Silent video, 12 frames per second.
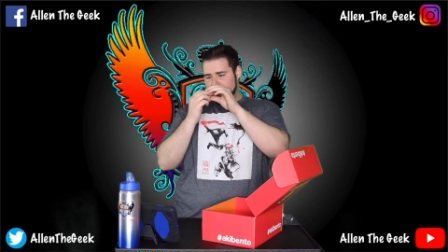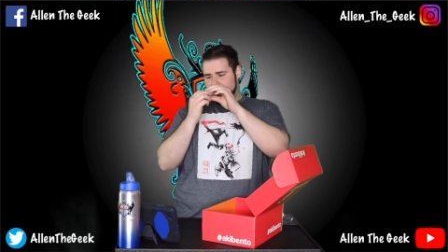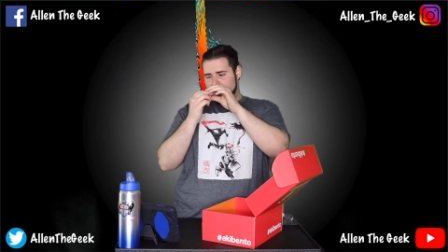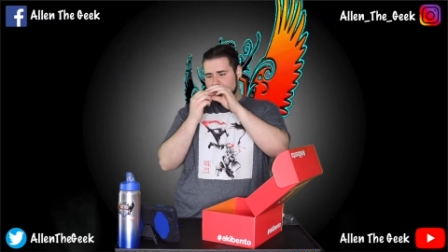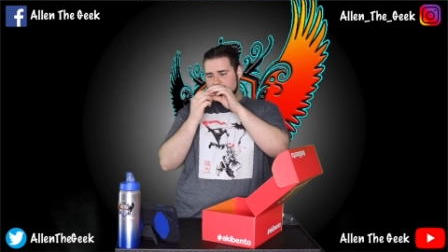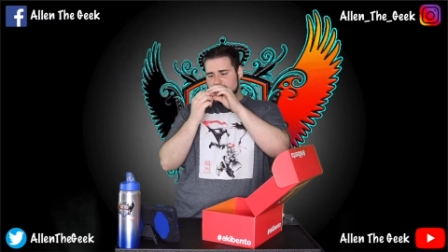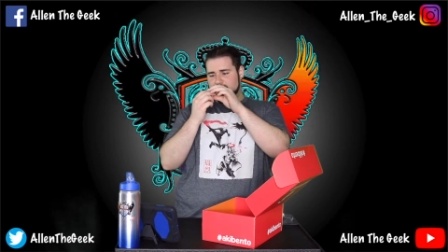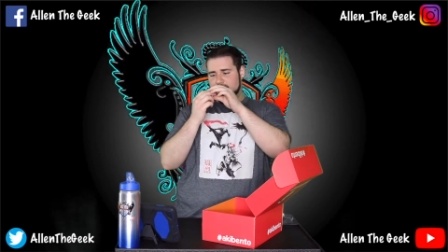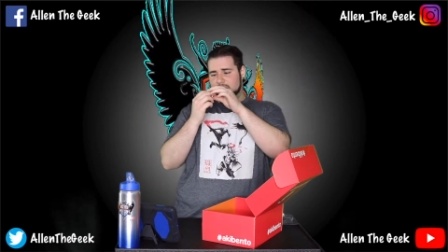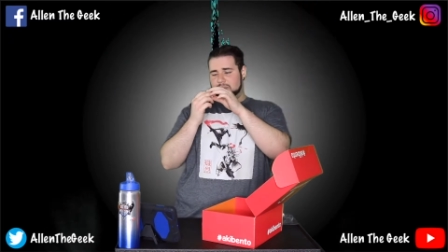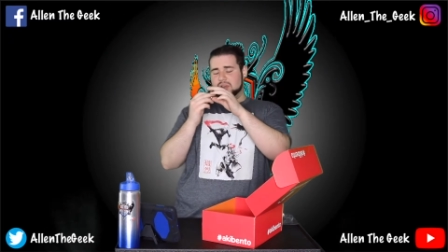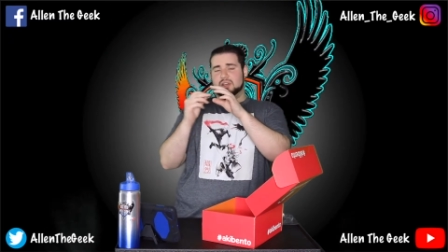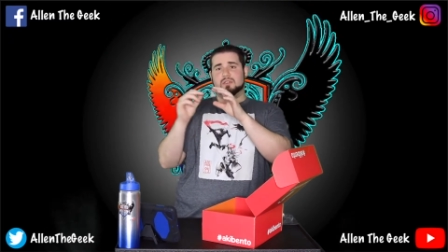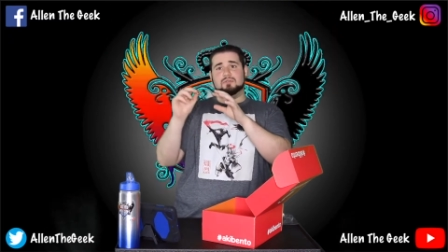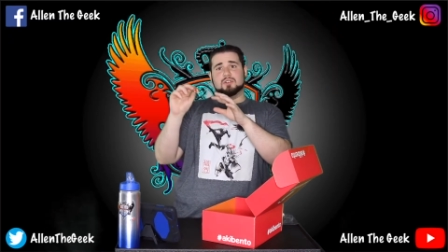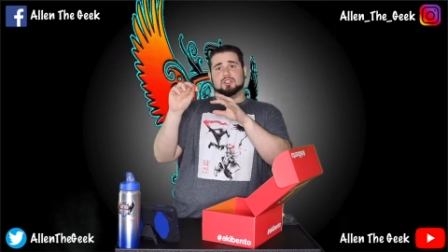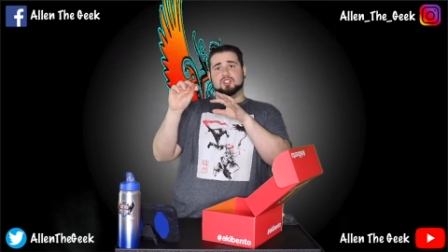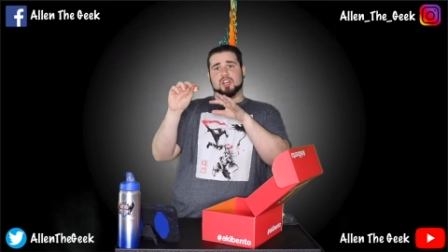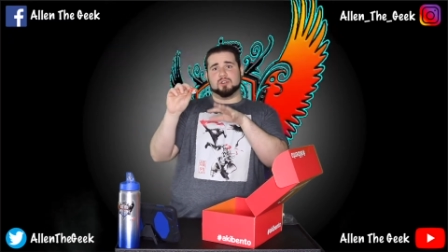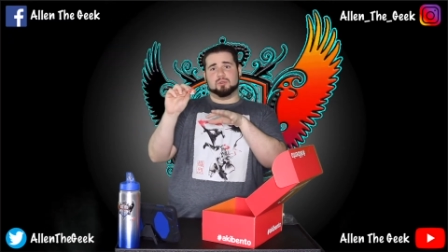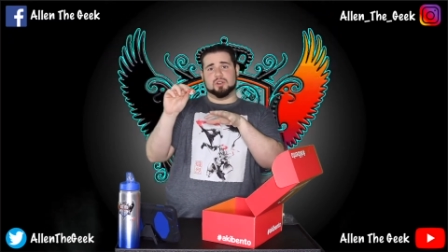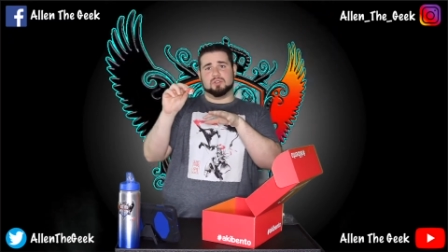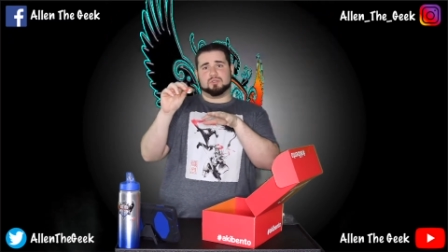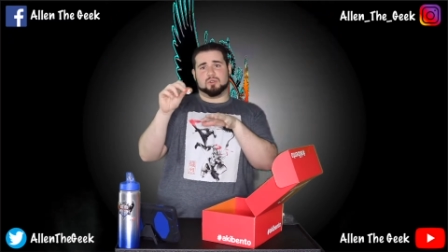We got the Ignite pin for
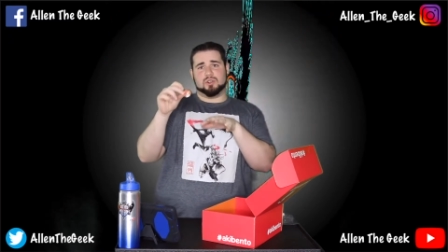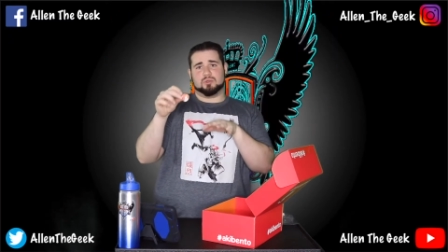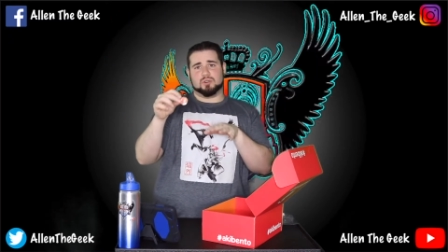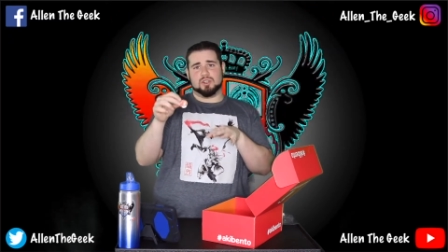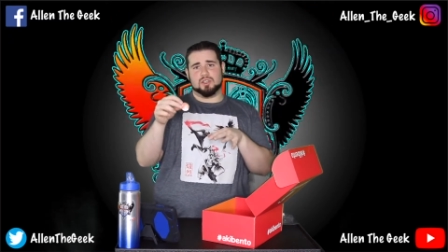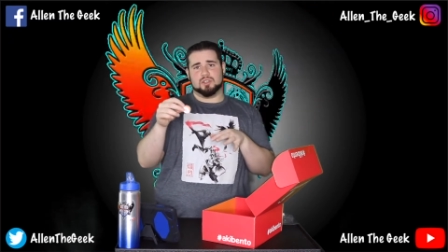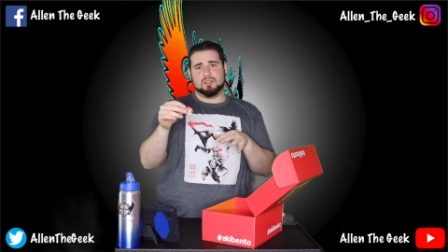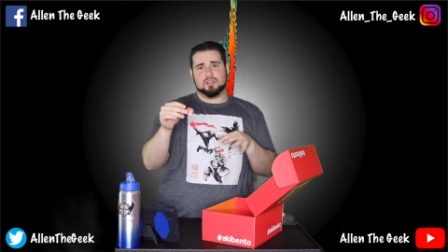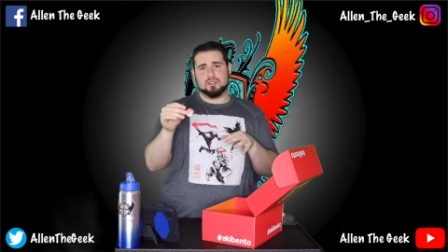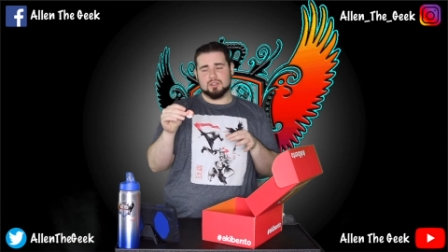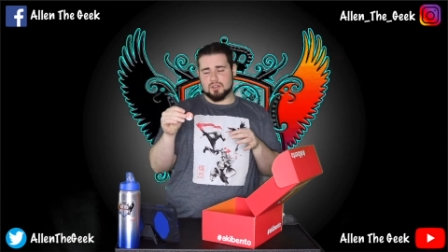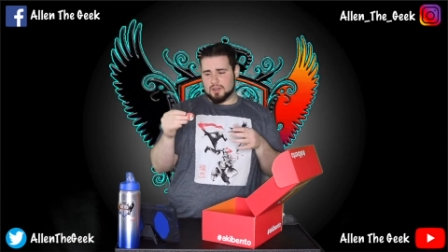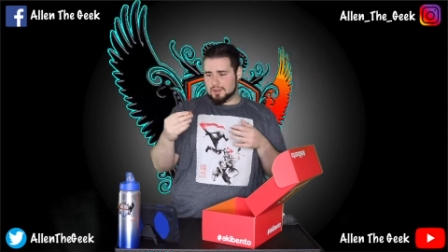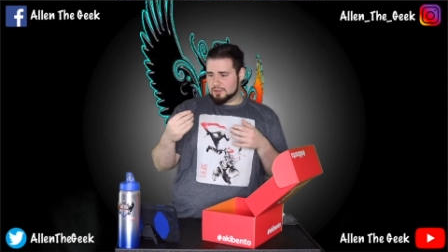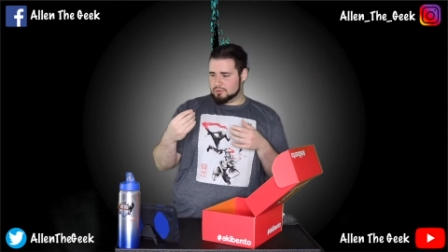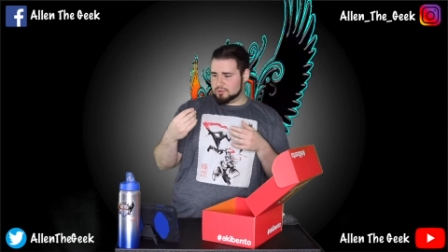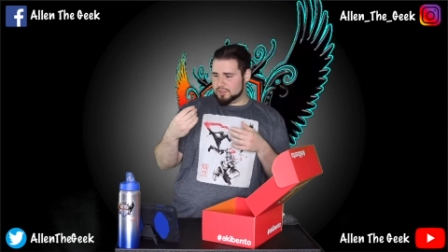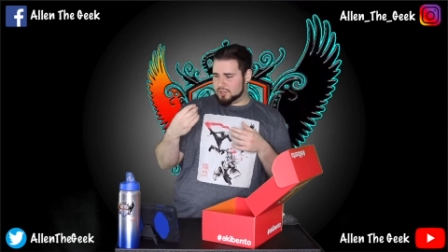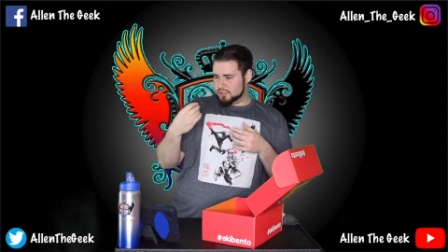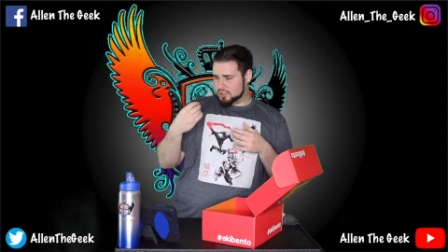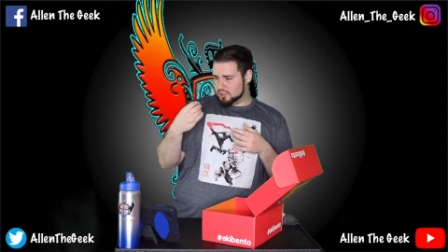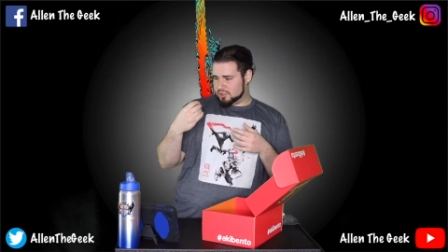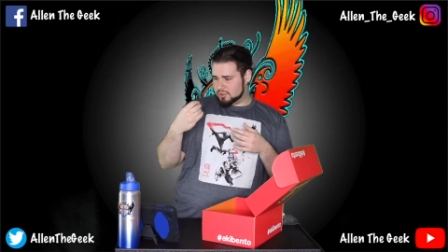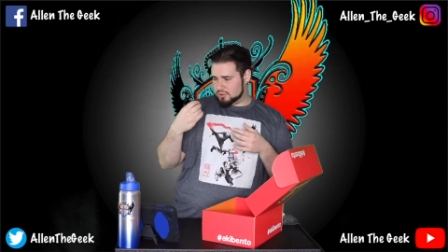January of 2020,
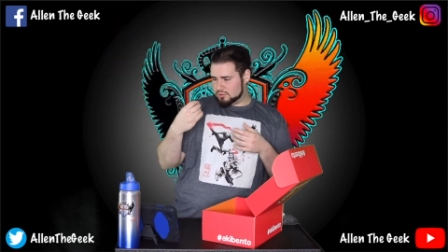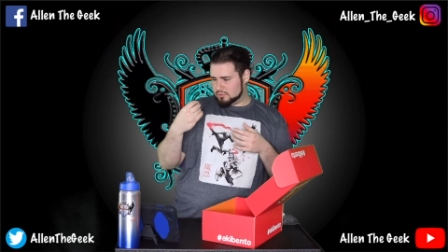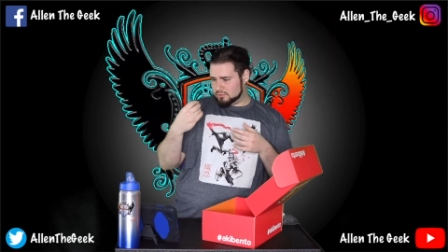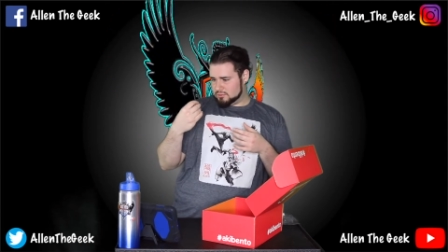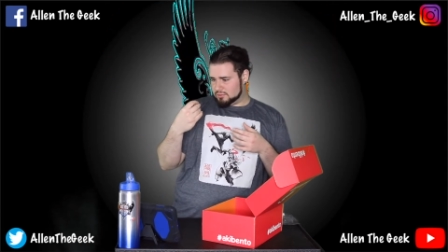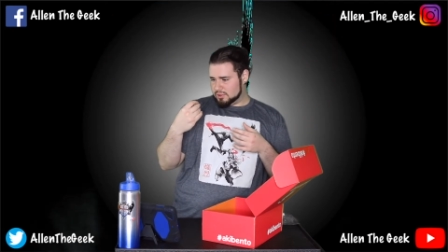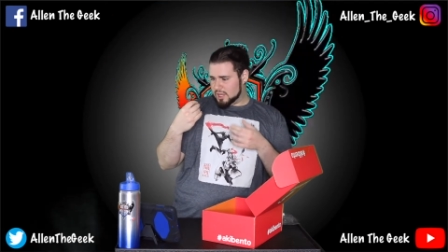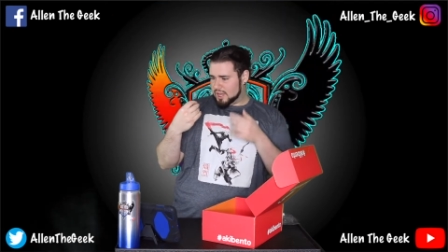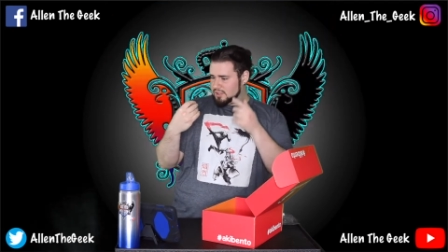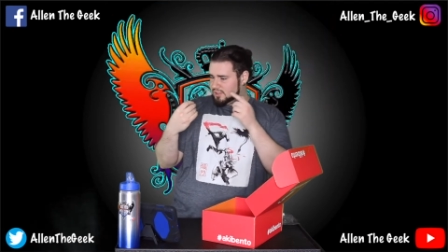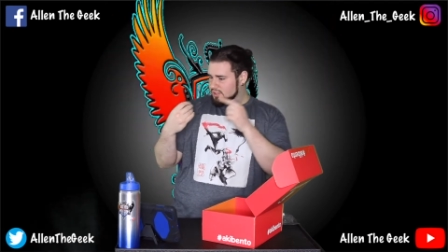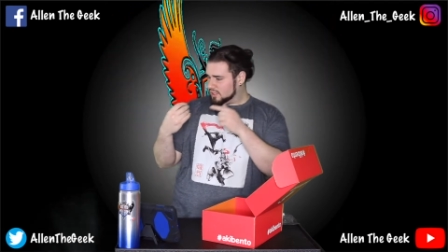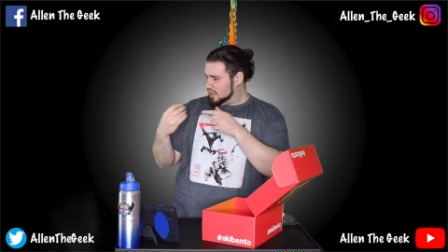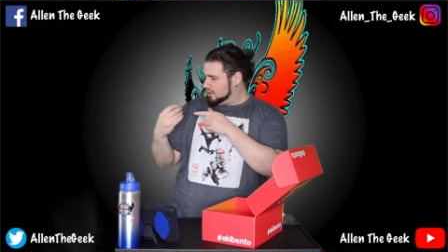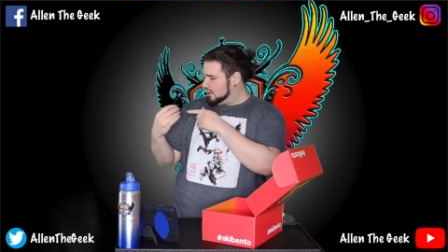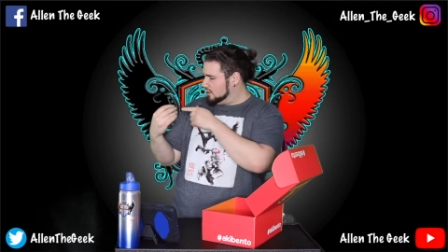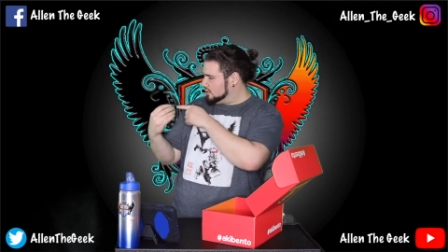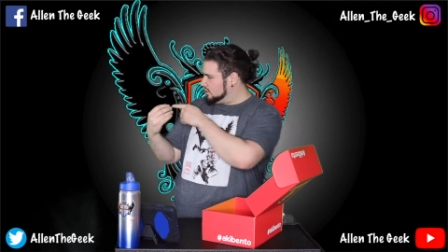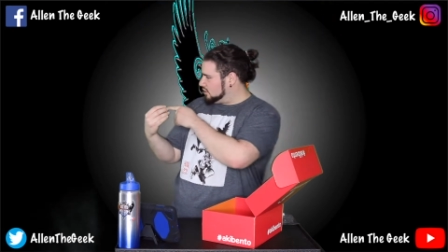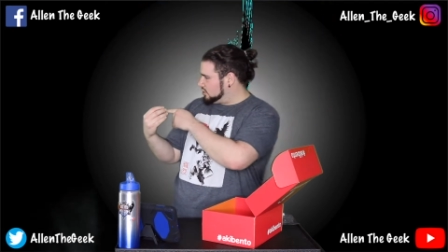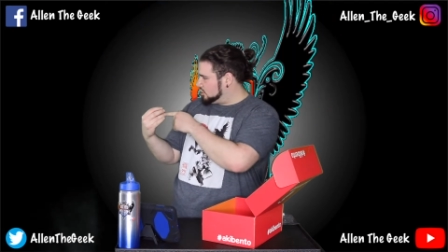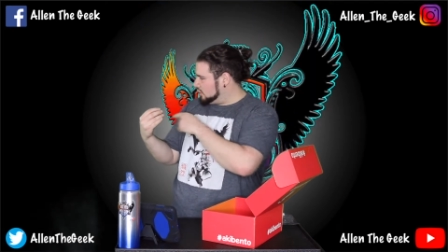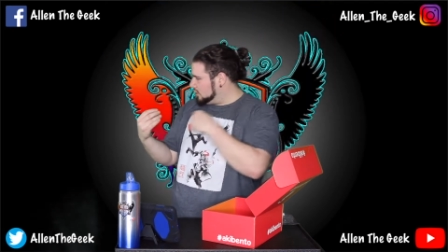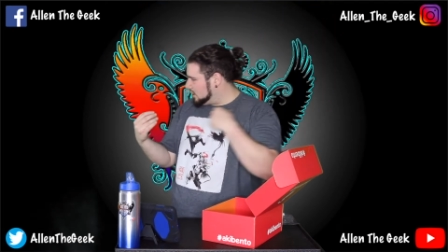which has the same character as the
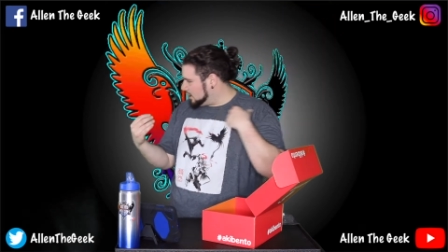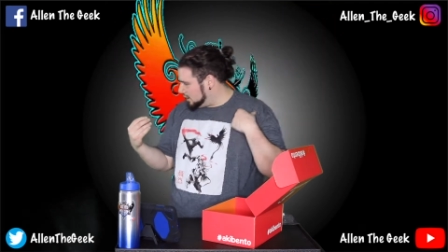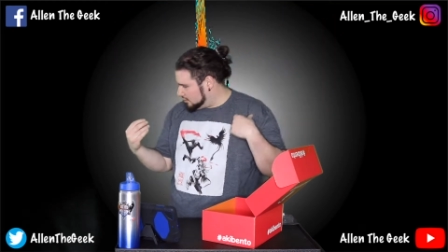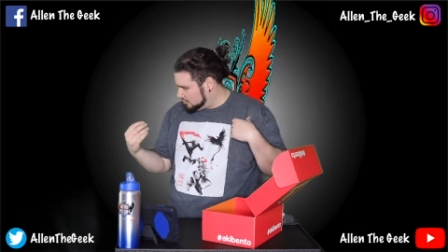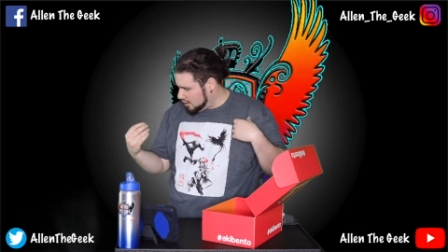shirt on it.